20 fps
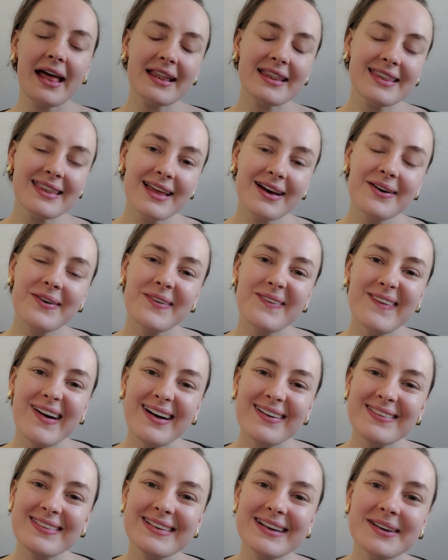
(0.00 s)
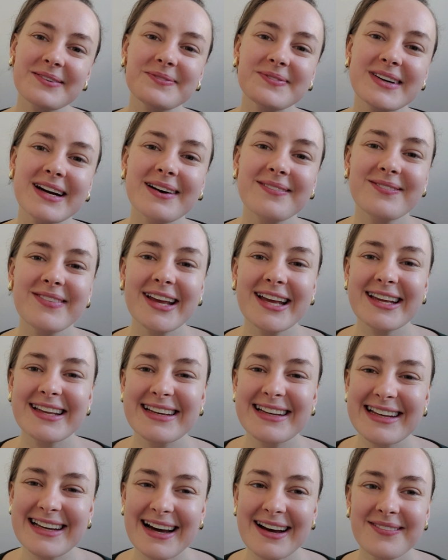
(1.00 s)
Hello, welcome. Come
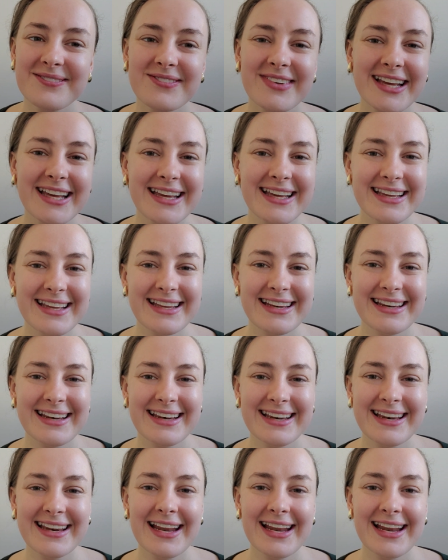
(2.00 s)
in, come in.